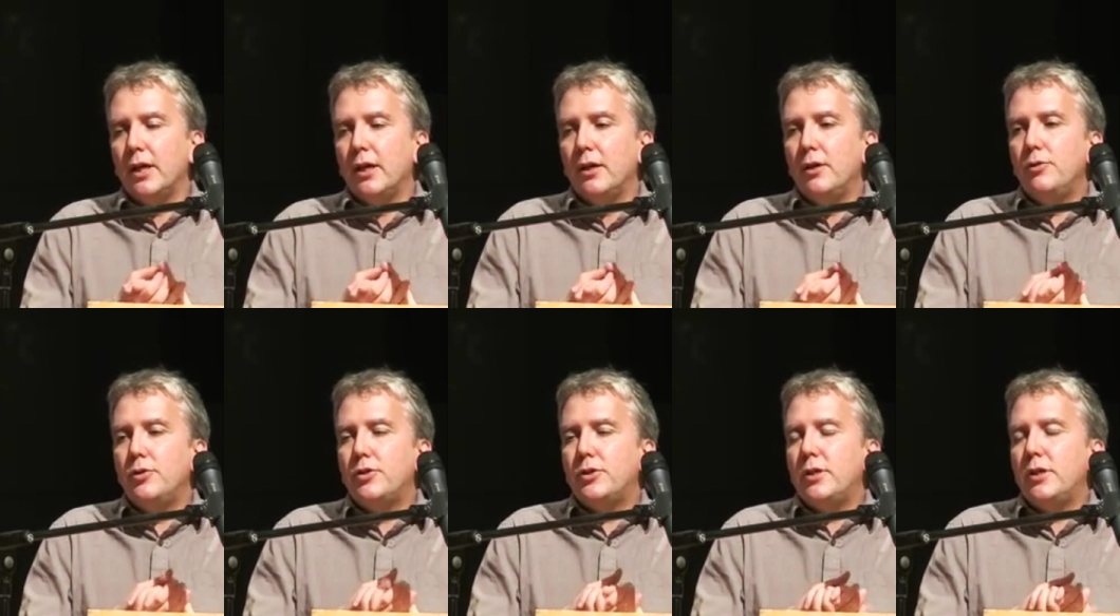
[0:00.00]

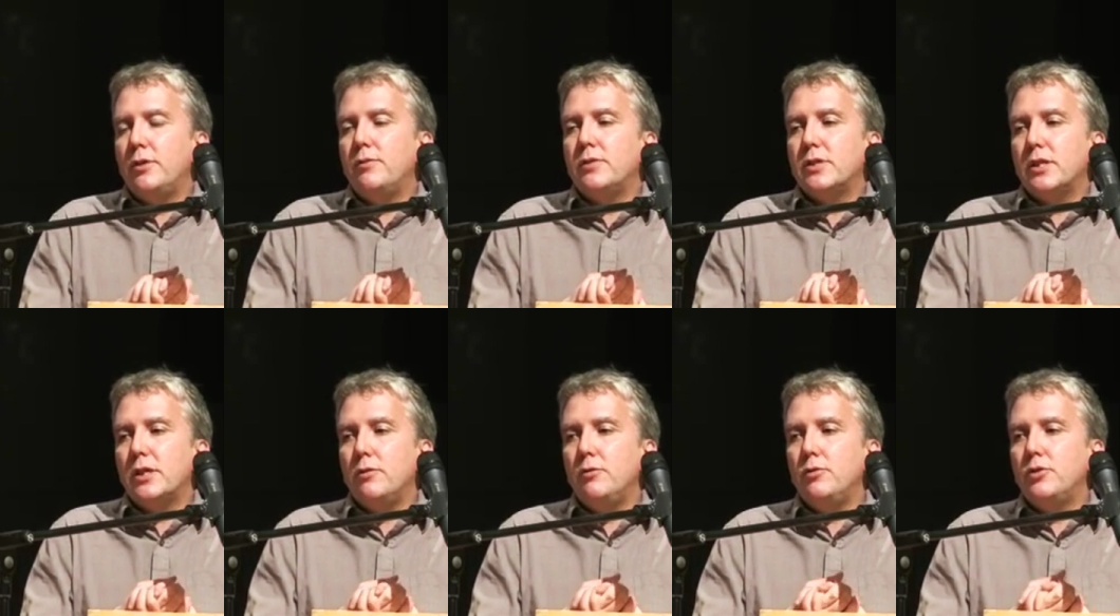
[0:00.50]

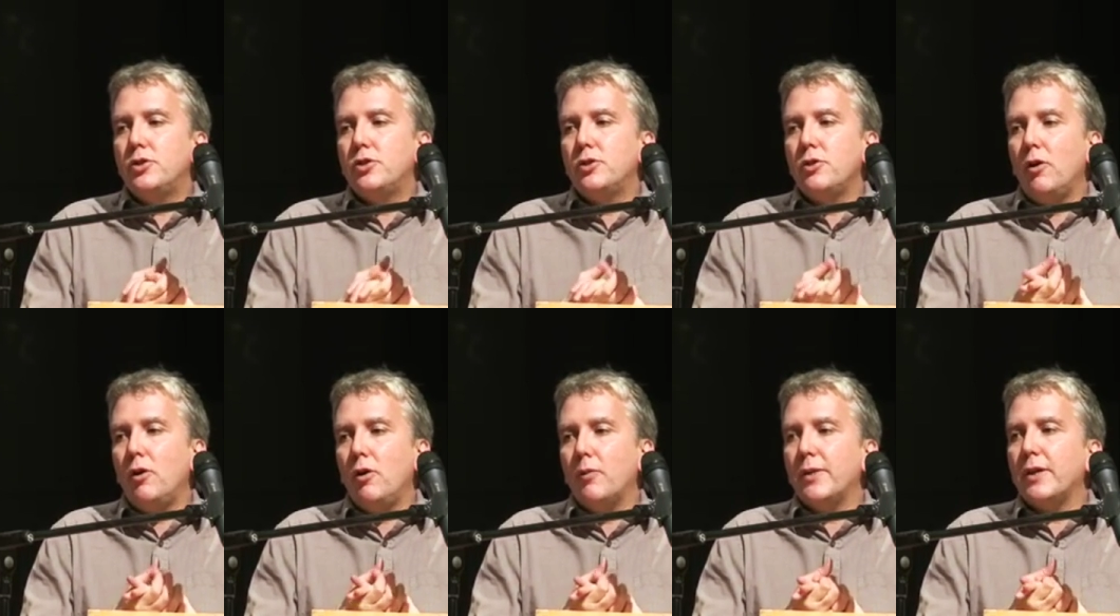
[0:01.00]
whose
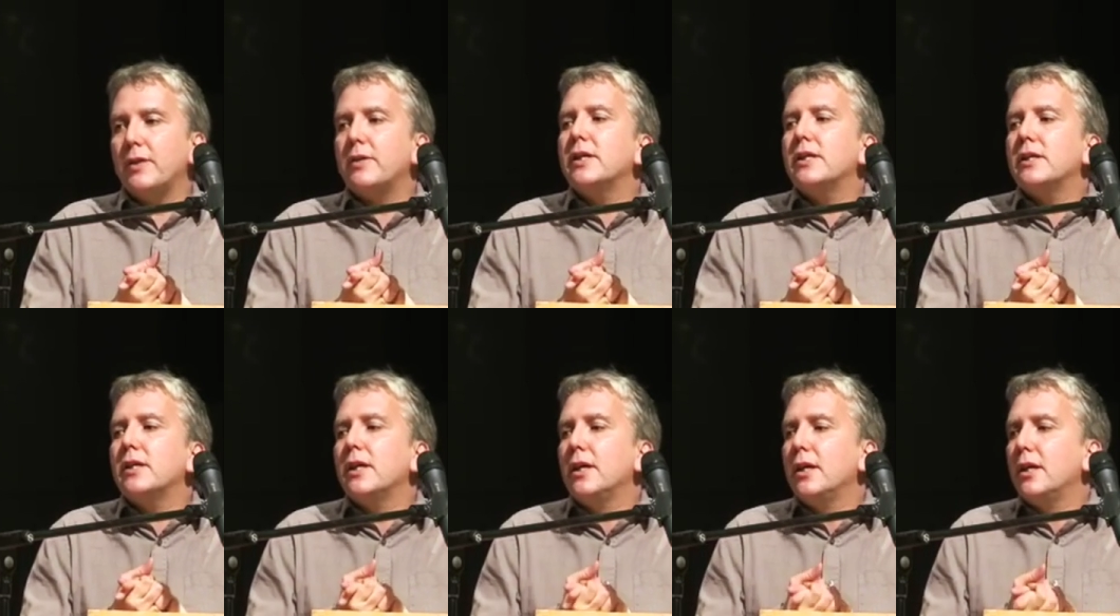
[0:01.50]
job,
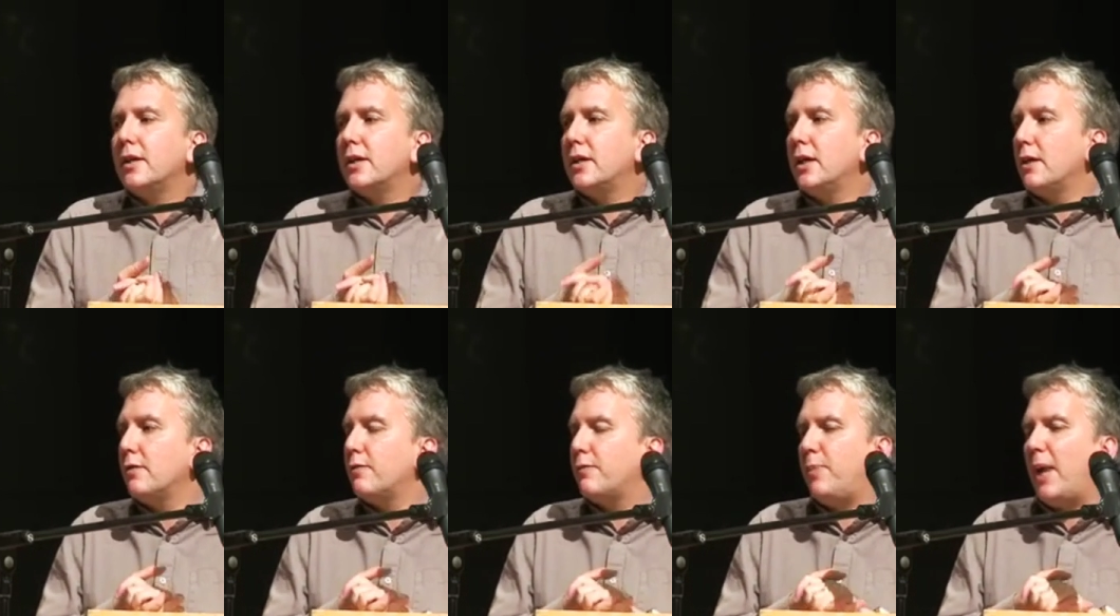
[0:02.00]
the
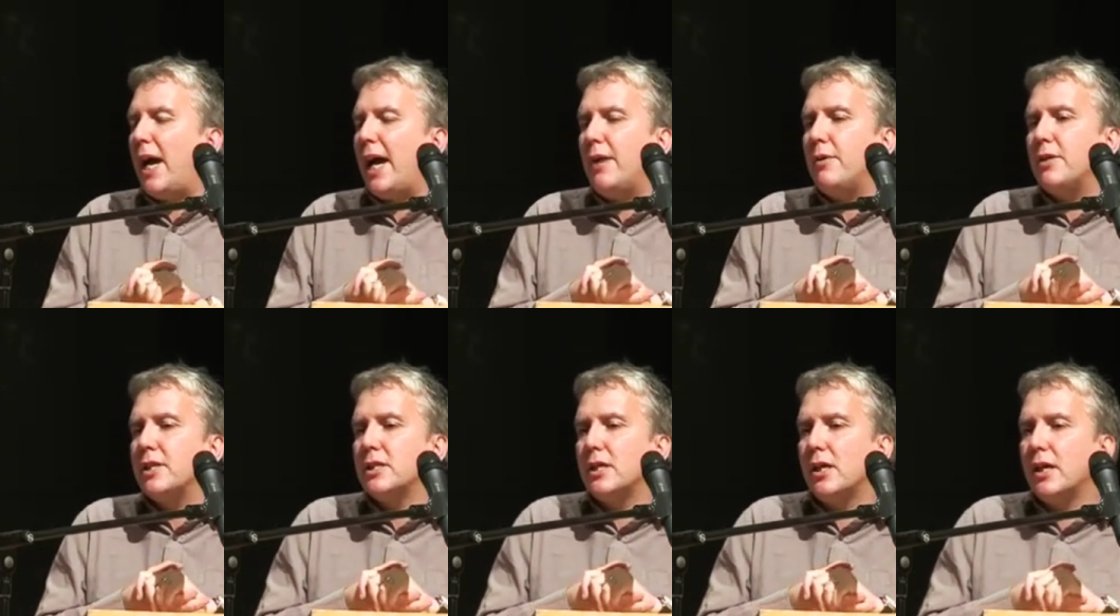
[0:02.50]
kind of
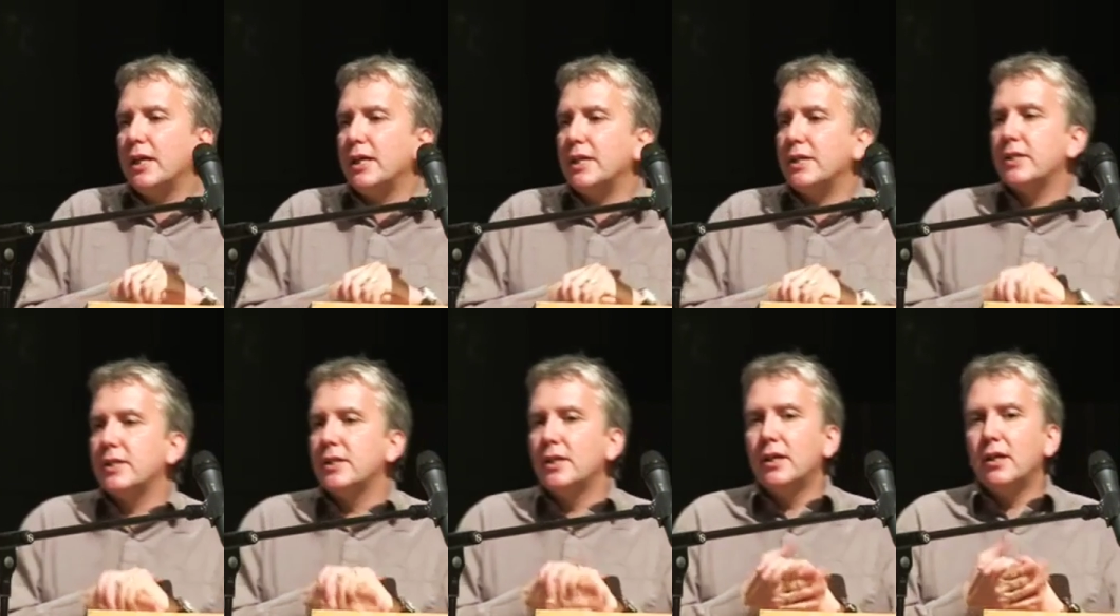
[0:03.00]

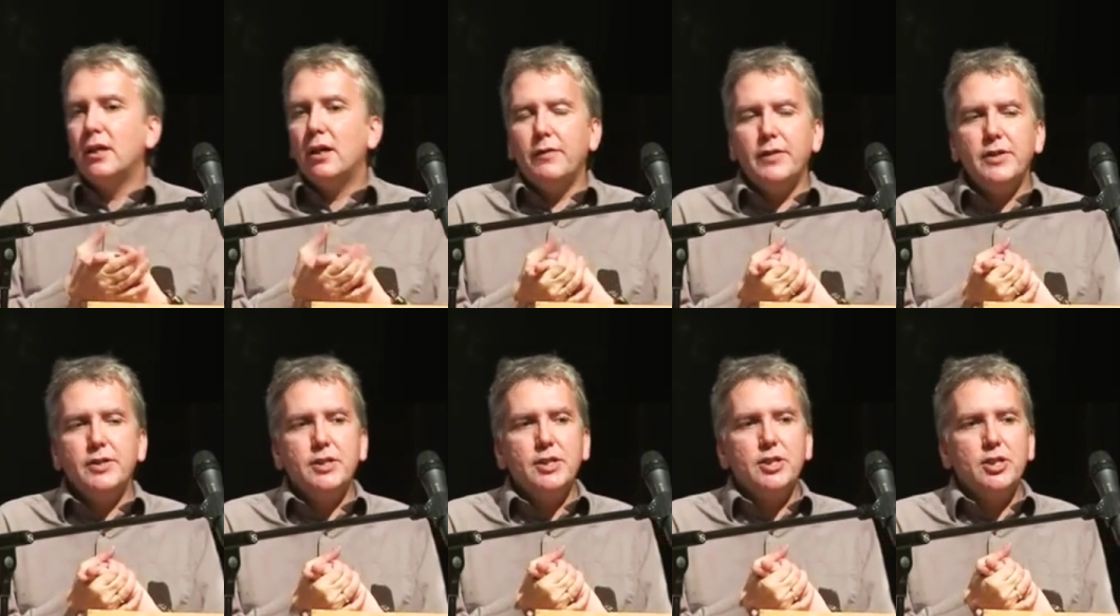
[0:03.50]
parasites of
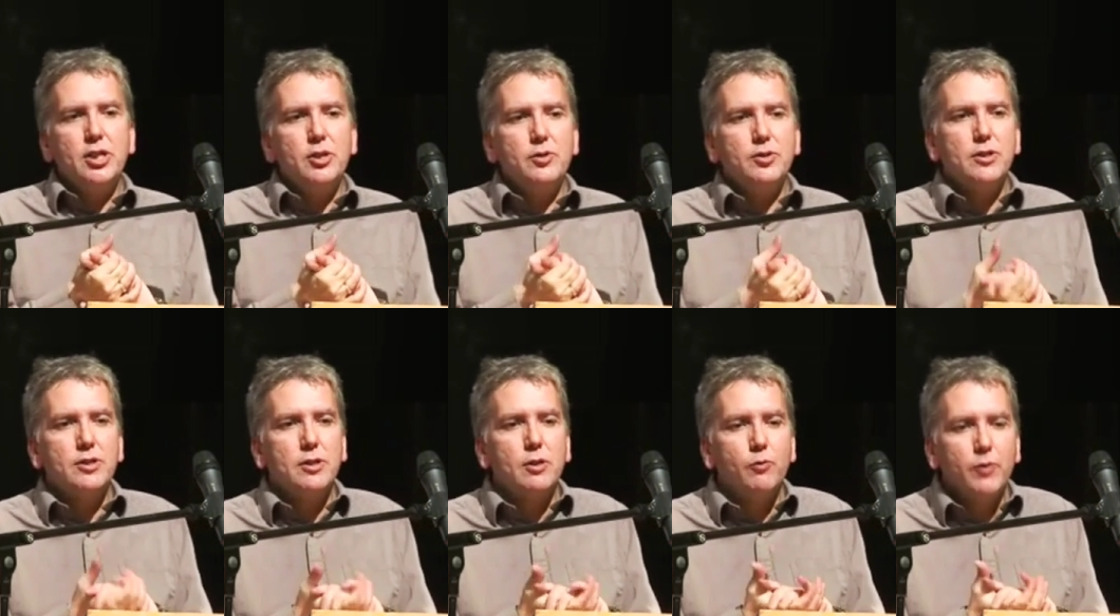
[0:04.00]

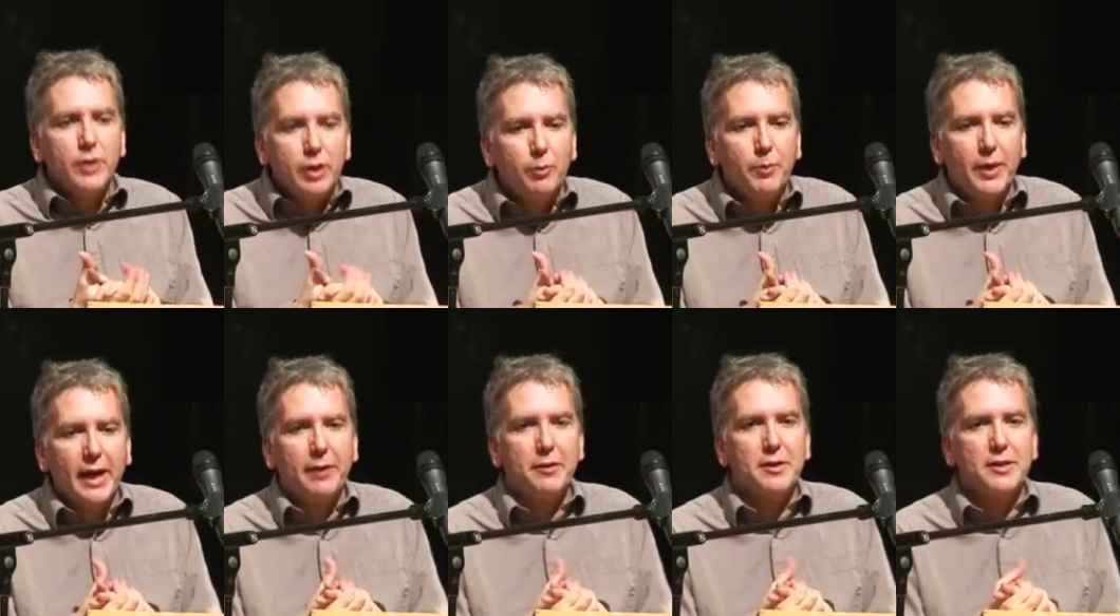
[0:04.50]
institutions, the real
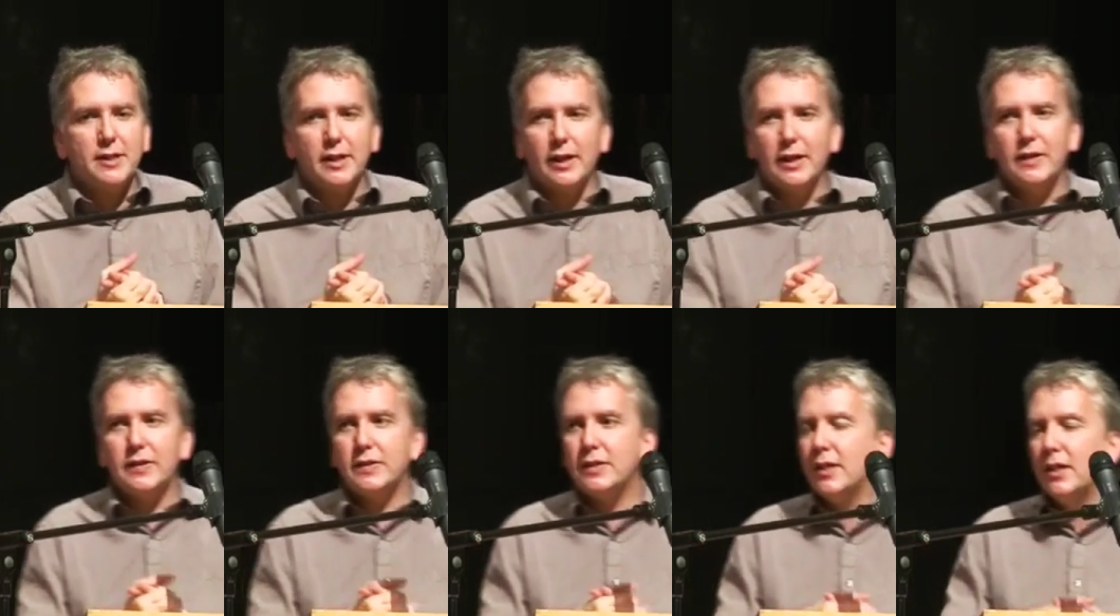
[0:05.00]

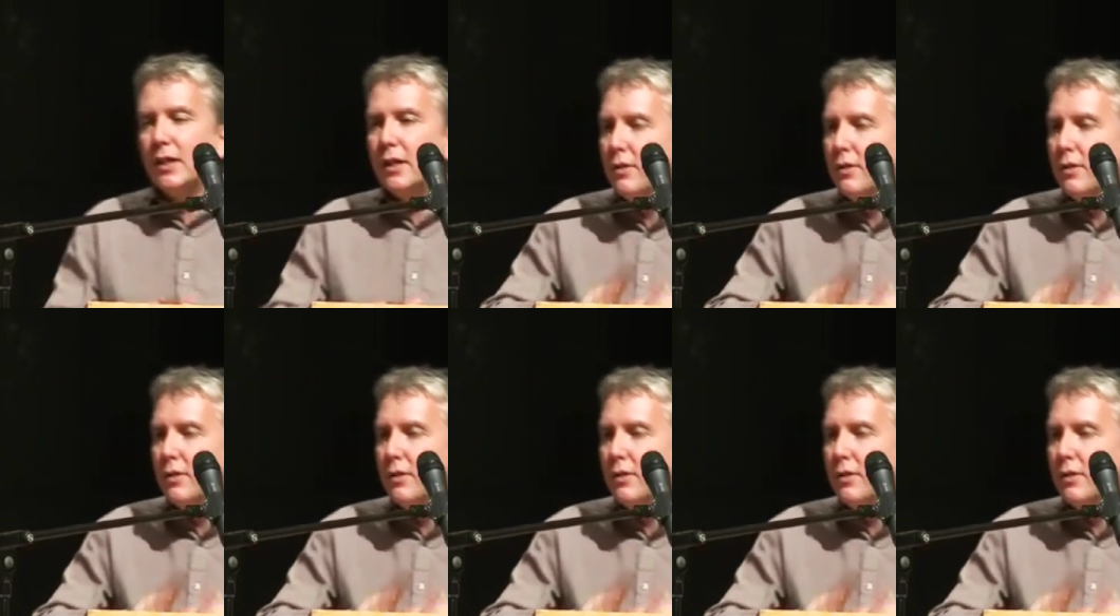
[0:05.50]
parasites,